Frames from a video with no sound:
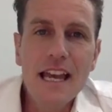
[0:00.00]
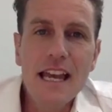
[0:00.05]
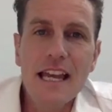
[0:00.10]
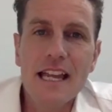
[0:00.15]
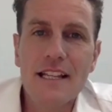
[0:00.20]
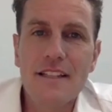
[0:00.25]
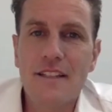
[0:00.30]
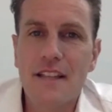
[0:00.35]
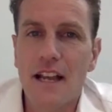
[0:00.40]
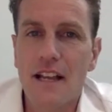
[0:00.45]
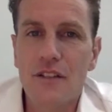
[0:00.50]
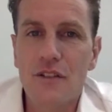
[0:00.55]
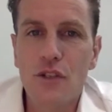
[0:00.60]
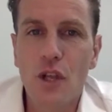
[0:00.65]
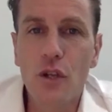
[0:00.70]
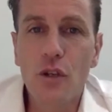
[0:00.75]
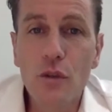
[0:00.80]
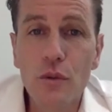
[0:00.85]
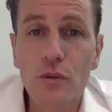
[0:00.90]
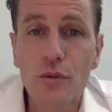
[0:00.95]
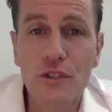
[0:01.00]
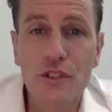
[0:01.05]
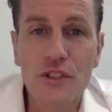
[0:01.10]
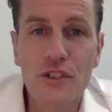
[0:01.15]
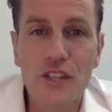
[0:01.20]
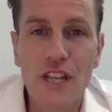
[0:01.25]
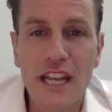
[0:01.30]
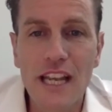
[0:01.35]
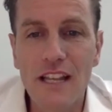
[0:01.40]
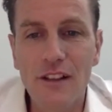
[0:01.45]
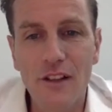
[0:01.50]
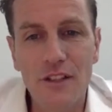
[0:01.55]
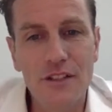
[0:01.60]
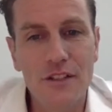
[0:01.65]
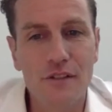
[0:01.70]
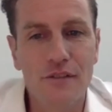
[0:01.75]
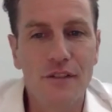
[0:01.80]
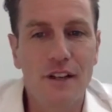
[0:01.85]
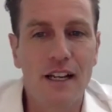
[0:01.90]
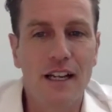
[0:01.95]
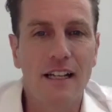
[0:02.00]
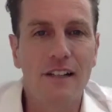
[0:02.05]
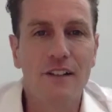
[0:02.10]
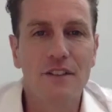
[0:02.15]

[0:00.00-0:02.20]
It's uh, so cool to see. Lots of uh,